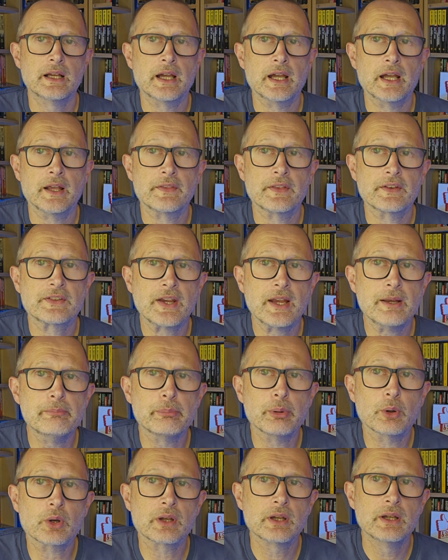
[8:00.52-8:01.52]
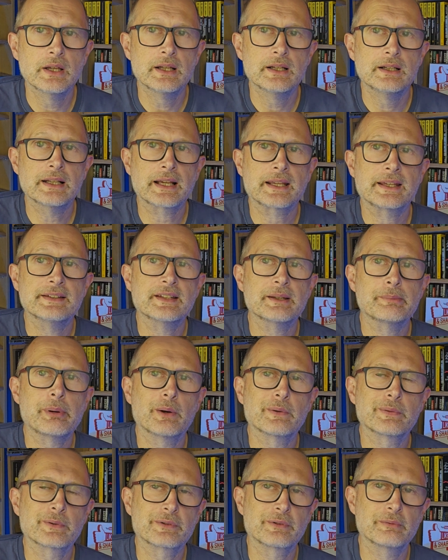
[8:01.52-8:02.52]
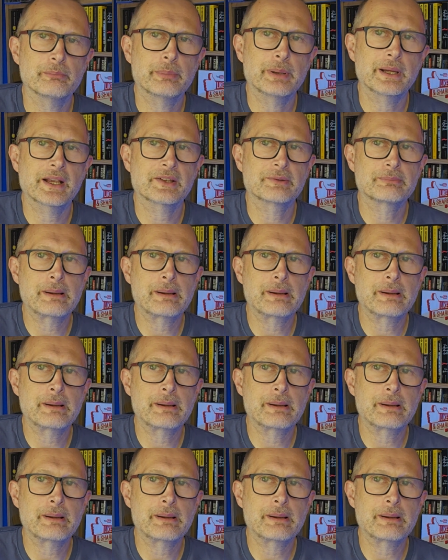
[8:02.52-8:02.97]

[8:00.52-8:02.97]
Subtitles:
the 10-book Lucky Dip offer from PS